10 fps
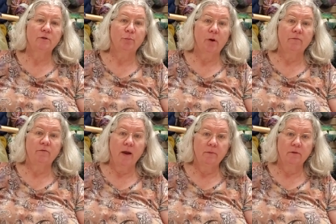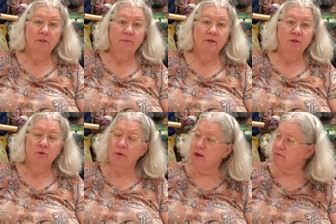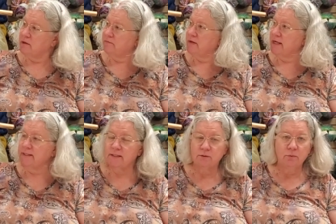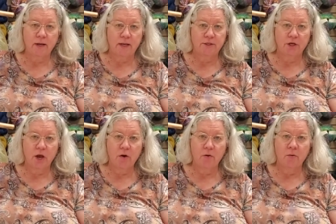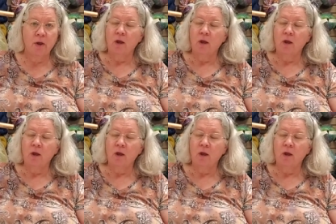to prep fibers to make sure that we have enough kits ready to go